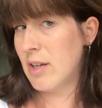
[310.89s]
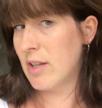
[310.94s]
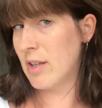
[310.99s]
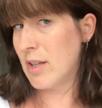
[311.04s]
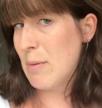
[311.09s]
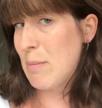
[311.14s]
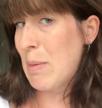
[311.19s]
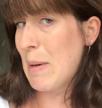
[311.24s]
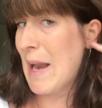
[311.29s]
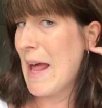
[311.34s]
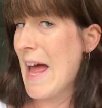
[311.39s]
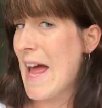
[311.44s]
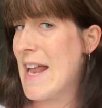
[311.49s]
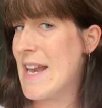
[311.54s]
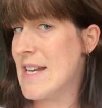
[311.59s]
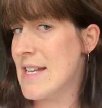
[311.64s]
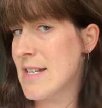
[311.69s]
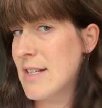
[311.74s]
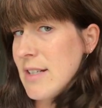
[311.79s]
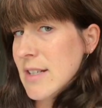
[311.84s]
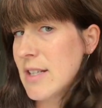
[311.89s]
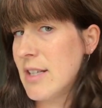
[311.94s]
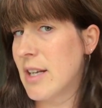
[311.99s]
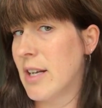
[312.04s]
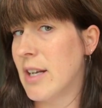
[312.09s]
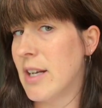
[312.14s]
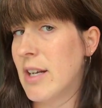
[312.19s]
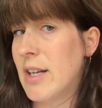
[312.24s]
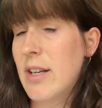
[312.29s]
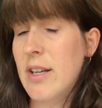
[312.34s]
the blend
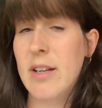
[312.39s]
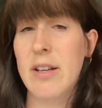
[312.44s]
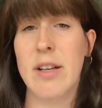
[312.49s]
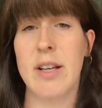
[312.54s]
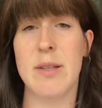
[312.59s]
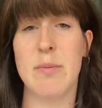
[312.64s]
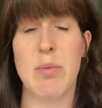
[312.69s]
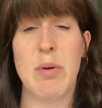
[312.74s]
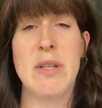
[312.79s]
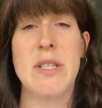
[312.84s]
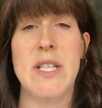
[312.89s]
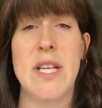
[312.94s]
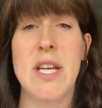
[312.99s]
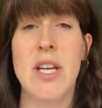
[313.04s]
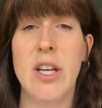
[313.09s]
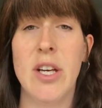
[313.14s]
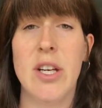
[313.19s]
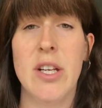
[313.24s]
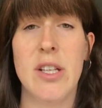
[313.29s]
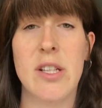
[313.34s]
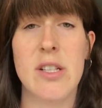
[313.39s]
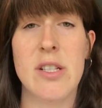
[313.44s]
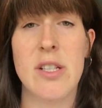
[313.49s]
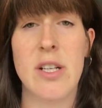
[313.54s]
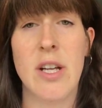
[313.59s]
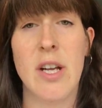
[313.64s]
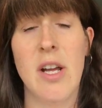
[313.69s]
is pretty good.